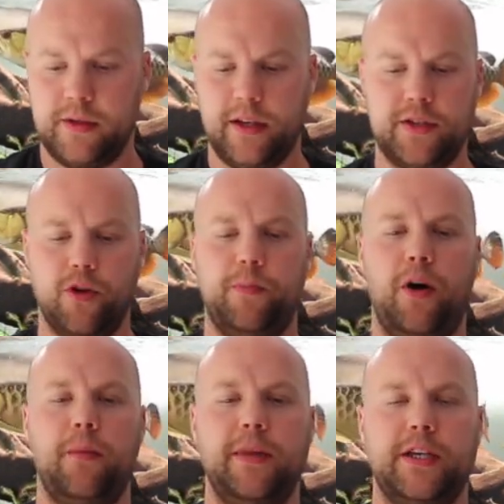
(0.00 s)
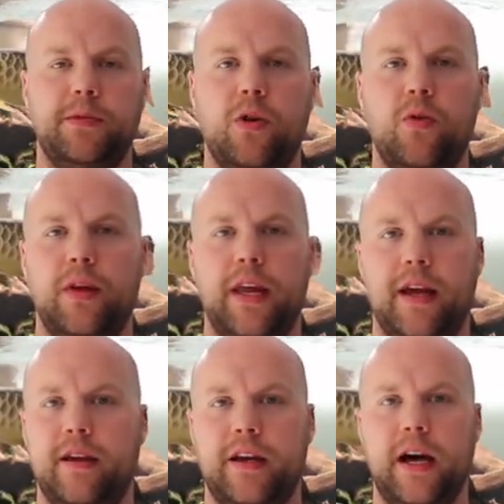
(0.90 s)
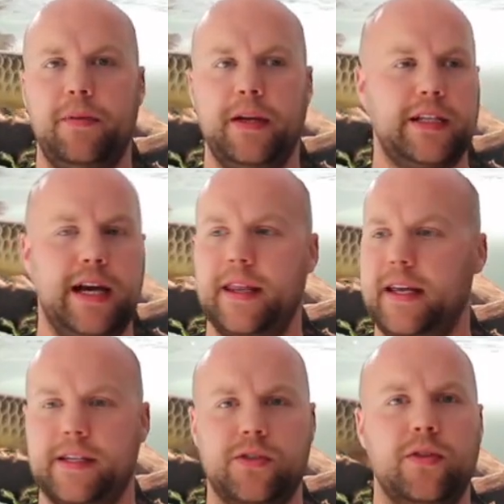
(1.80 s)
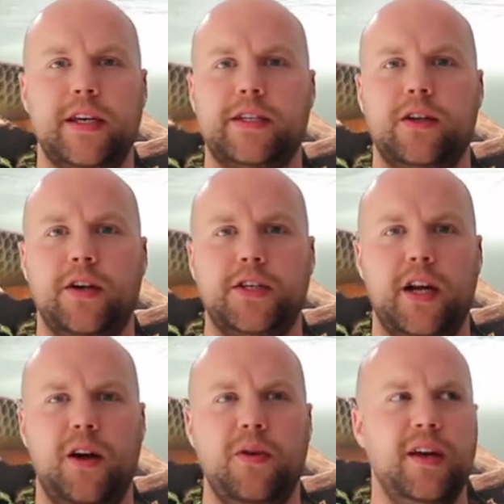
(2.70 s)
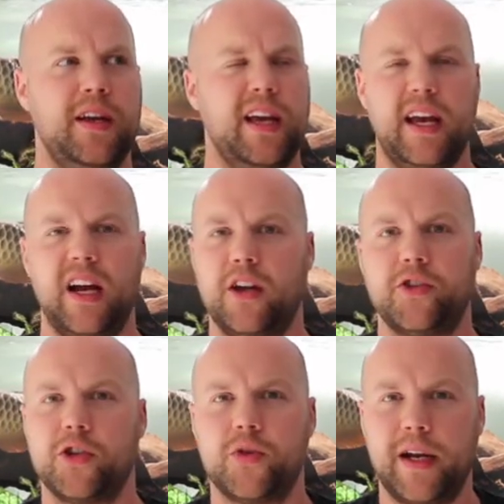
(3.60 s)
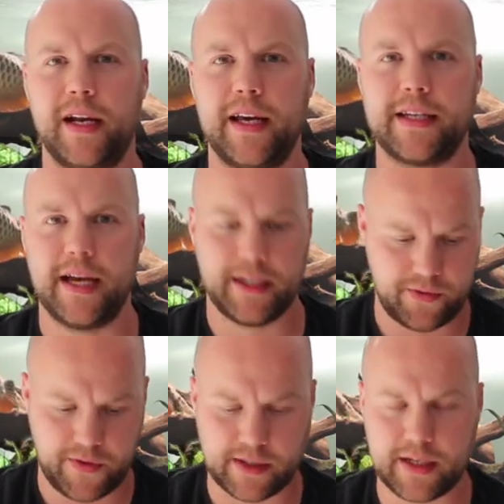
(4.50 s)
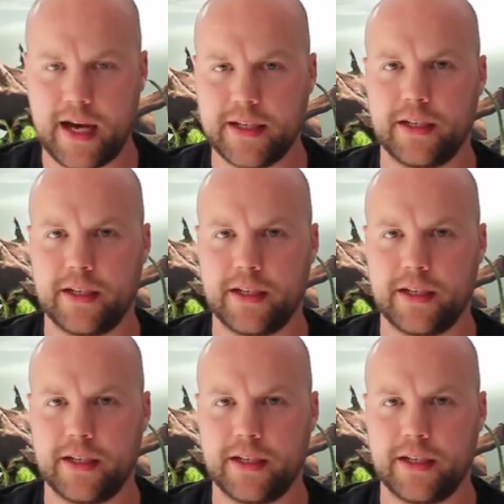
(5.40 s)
They sort of buy them this small, and then a couple of years later, they're sort of this size, you know, in 120 litre tanks and things like that.